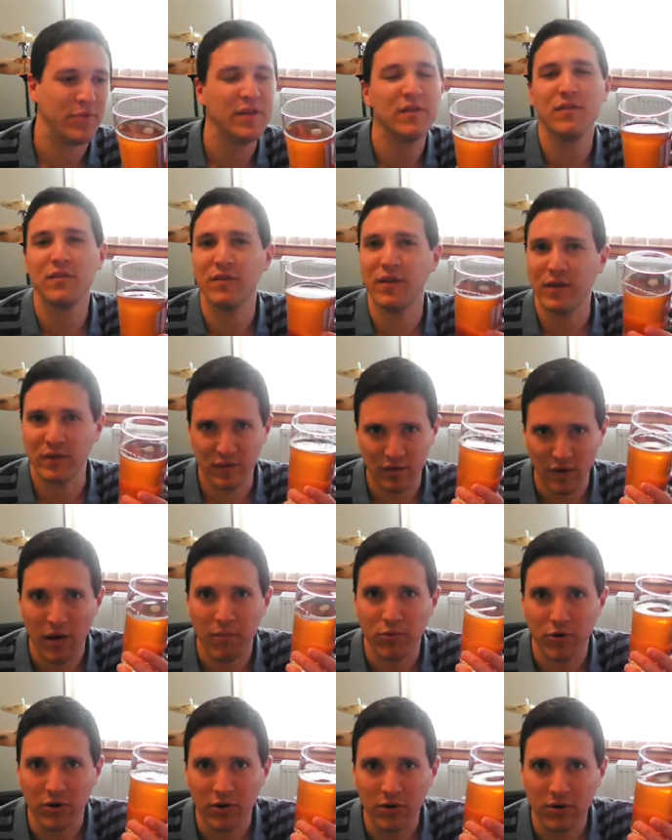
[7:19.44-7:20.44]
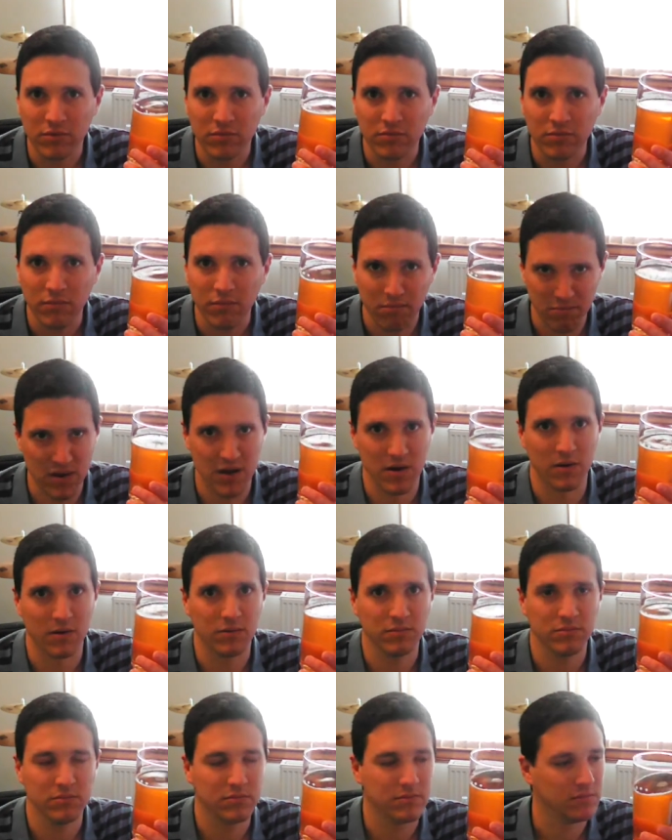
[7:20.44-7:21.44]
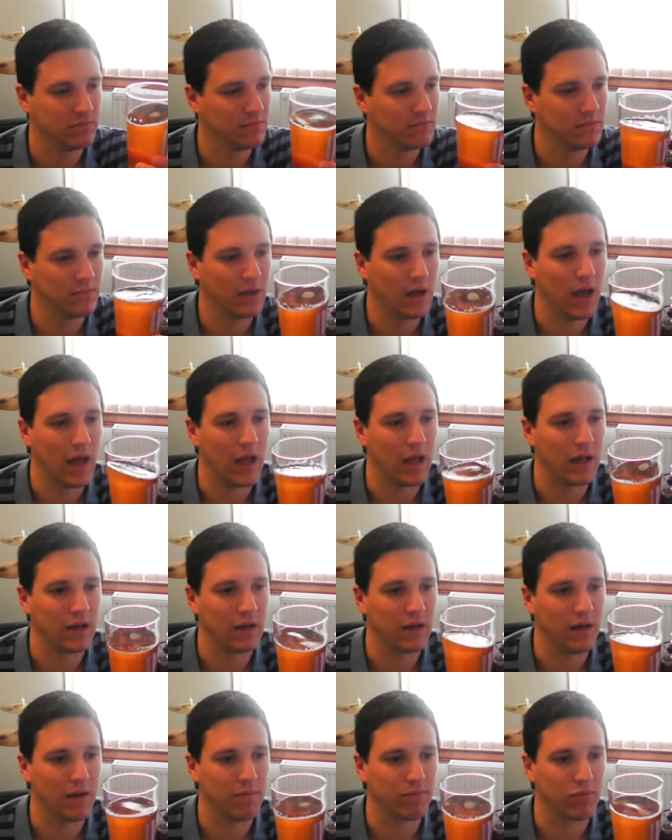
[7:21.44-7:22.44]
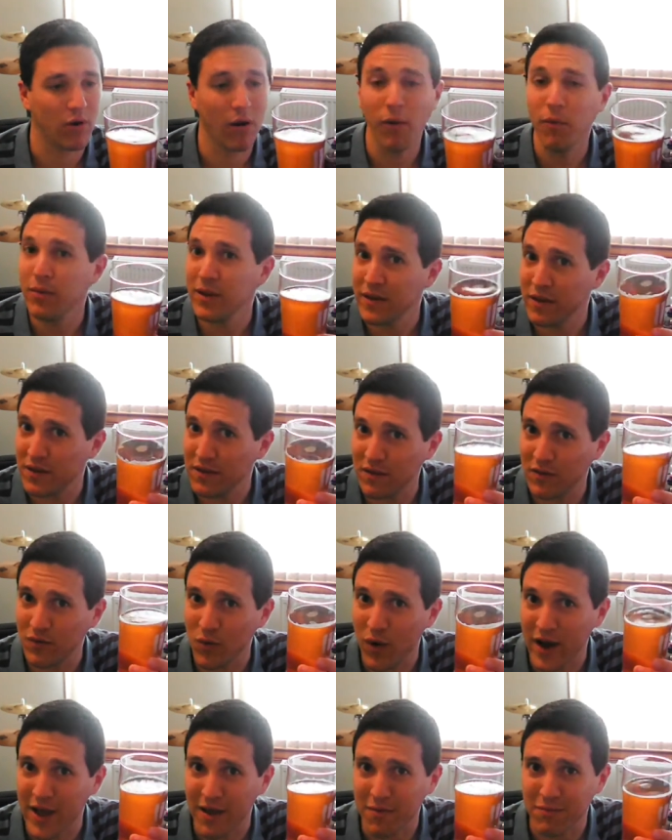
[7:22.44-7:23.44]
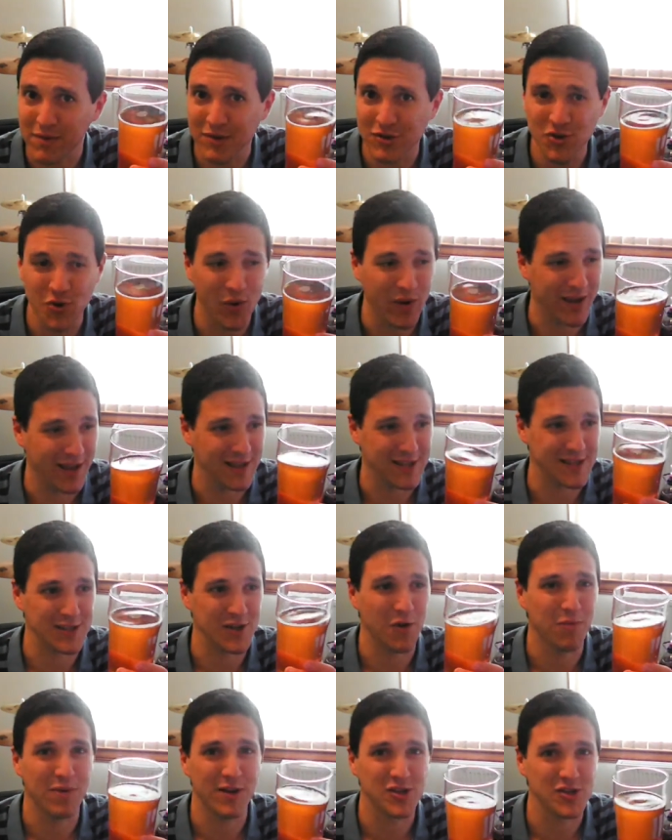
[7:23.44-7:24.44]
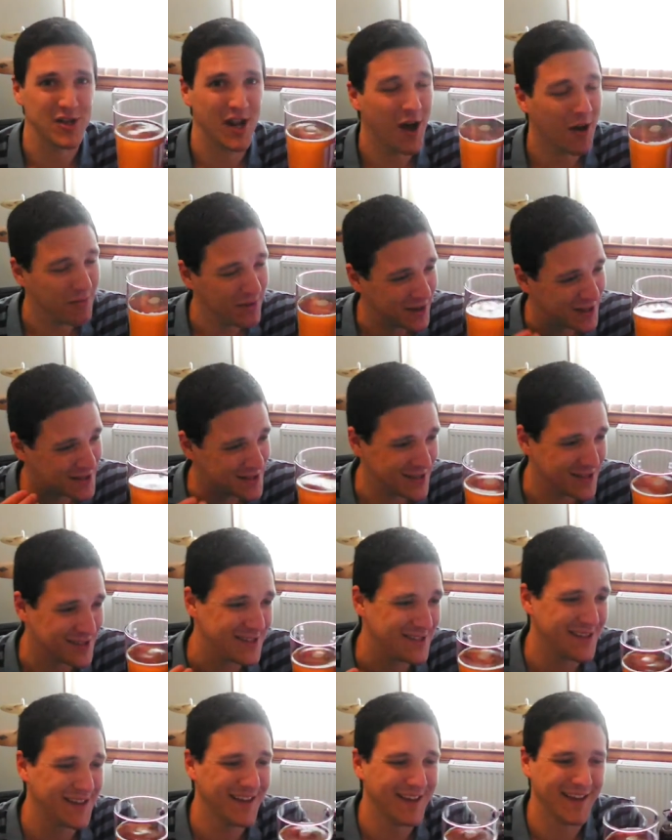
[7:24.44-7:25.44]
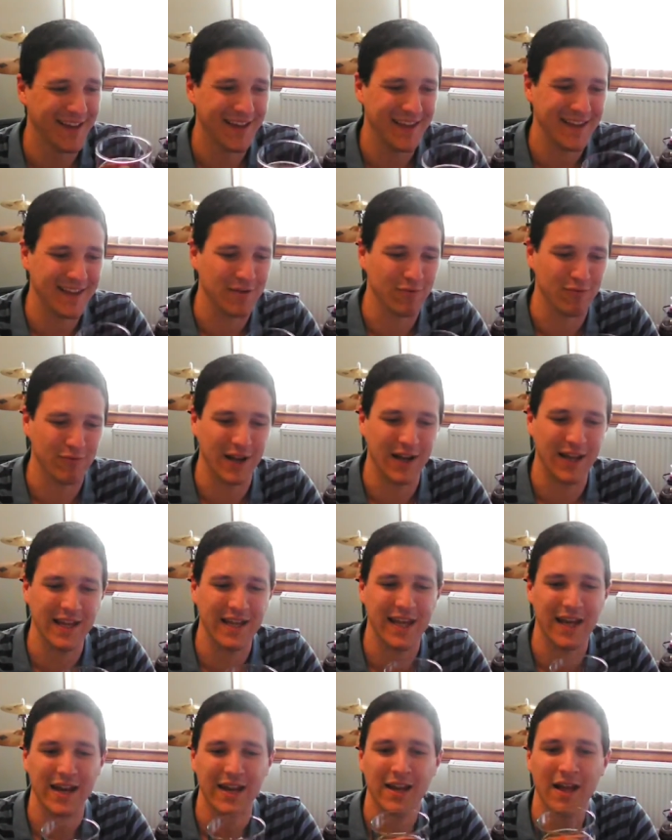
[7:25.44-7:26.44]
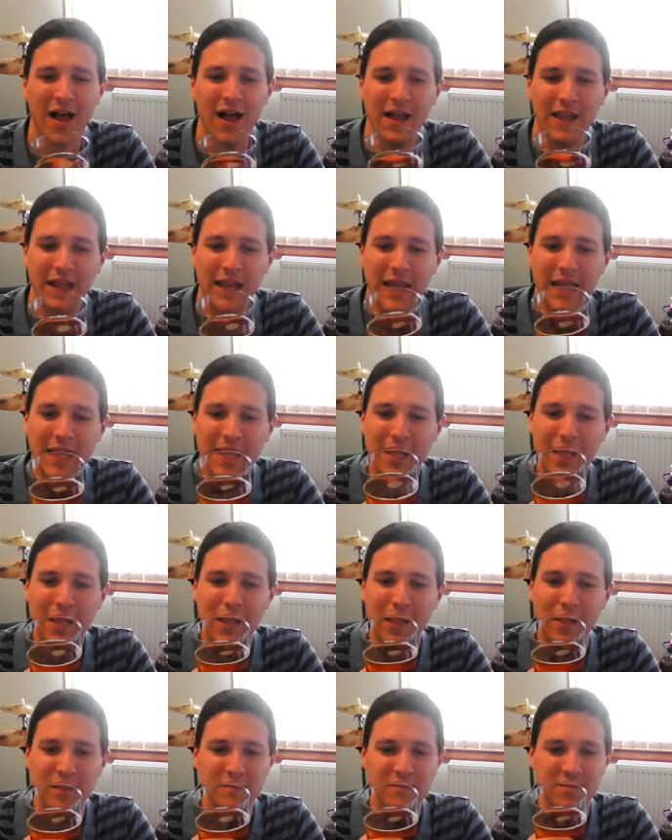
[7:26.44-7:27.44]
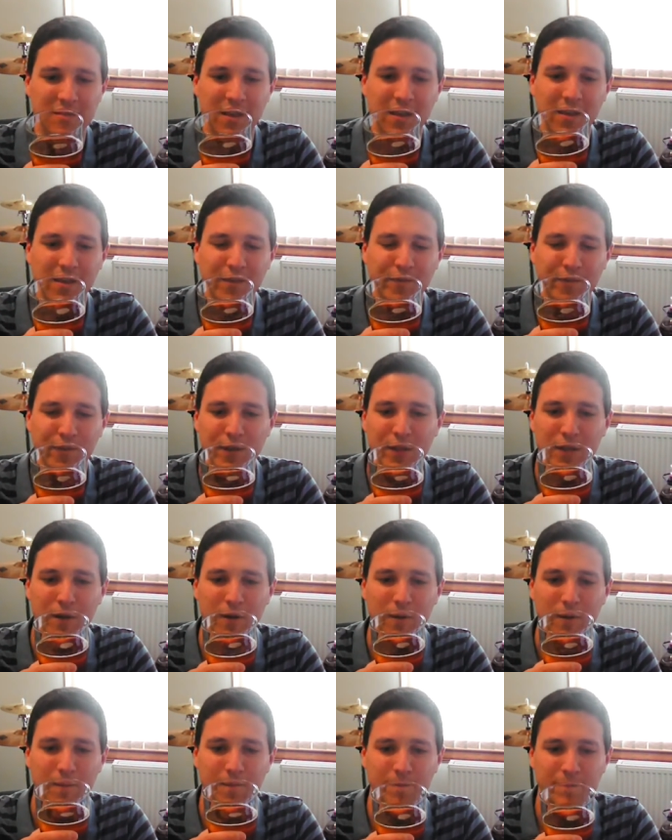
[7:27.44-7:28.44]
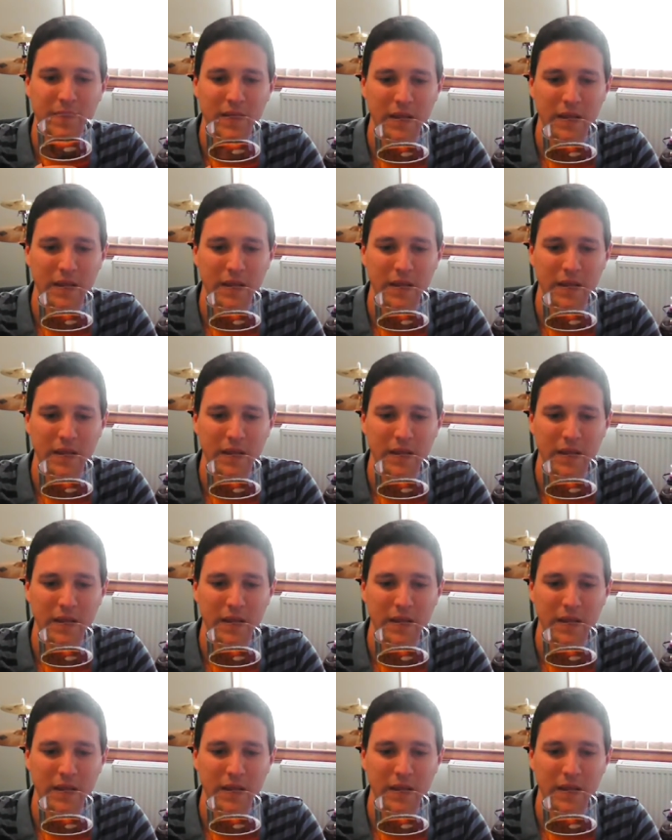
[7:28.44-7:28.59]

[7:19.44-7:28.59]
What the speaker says: This is a summer beer, and probably this is why I'm enjoying it so much now, because it's really getting hot these days in here.